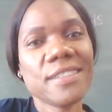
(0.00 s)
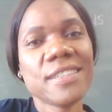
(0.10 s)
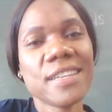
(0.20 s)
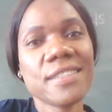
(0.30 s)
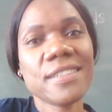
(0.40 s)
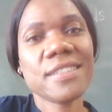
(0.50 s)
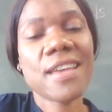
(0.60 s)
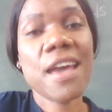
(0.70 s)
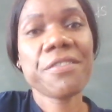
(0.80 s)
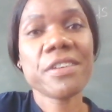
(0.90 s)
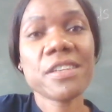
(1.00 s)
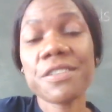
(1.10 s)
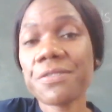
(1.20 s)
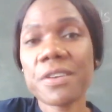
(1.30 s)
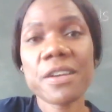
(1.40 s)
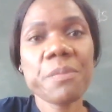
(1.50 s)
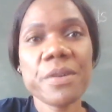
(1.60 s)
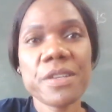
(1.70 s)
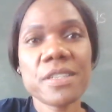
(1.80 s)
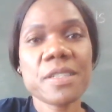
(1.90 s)
just have a different
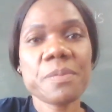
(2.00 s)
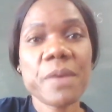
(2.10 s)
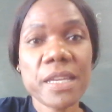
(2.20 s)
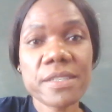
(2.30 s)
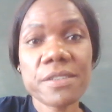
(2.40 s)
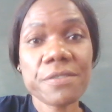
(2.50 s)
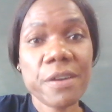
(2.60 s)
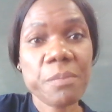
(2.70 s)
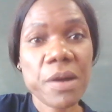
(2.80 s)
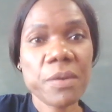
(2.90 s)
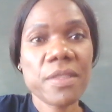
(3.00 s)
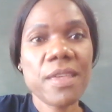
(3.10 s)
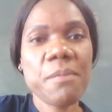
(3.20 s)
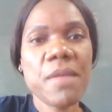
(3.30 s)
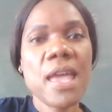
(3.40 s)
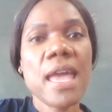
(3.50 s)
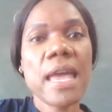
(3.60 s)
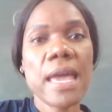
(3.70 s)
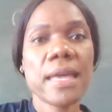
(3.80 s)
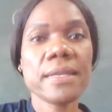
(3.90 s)
perspective about them
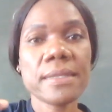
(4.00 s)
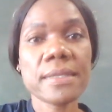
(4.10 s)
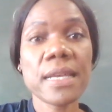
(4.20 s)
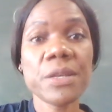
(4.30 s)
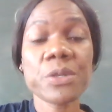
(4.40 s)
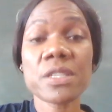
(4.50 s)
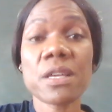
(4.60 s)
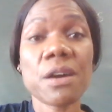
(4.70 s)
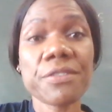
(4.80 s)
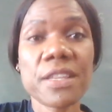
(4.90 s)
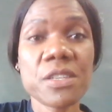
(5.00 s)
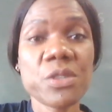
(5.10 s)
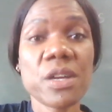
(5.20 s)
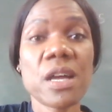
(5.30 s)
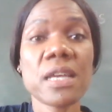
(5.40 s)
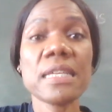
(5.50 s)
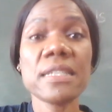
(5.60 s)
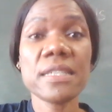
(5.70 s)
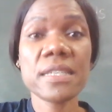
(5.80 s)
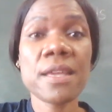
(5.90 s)
and tell yourself that you are
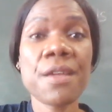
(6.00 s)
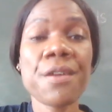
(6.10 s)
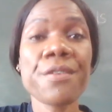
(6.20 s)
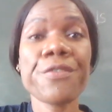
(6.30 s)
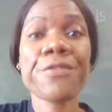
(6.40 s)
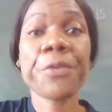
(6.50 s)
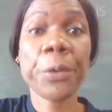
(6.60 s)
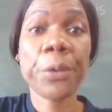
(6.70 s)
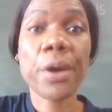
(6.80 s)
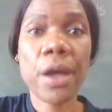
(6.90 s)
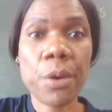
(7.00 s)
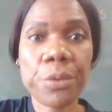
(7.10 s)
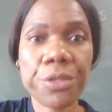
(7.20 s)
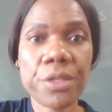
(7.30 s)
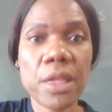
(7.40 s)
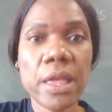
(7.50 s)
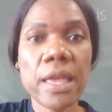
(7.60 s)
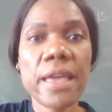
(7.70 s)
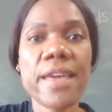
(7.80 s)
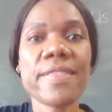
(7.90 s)
eating for your health,
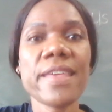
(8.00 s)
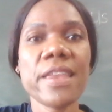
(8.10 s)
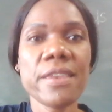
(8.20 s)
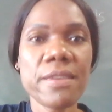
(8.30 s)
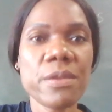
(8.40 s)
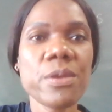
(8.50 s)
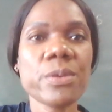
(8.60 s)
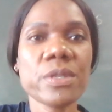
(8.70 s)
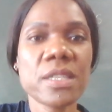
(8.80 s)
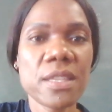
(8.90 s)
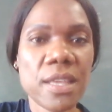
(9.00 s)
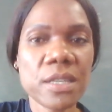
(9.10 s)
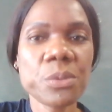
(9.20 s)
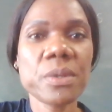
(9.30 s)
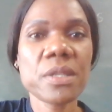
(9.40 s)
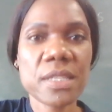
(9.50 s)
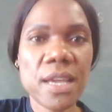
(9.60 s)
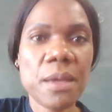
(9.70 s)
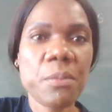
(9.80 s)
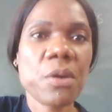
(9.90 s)
and then you'll see that with
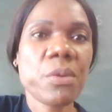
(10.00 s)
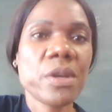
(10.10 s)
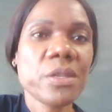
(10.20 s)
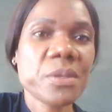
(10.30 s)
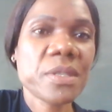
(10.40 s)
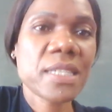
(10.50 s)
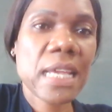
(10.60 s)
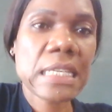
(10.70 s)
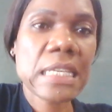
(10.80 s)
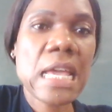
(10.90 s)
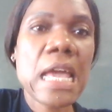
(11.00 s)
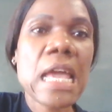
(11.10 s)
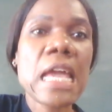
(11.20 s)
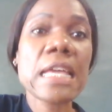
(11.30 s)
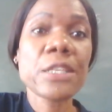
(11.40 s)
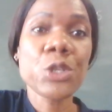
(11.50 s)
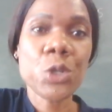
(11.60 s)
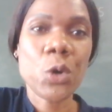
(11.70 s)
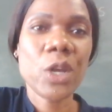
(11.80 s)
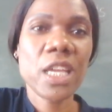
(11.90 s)
time you're going to start
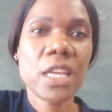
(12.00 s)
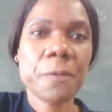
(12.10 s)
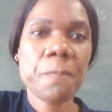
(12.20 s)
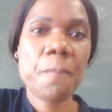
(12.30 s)
enjoying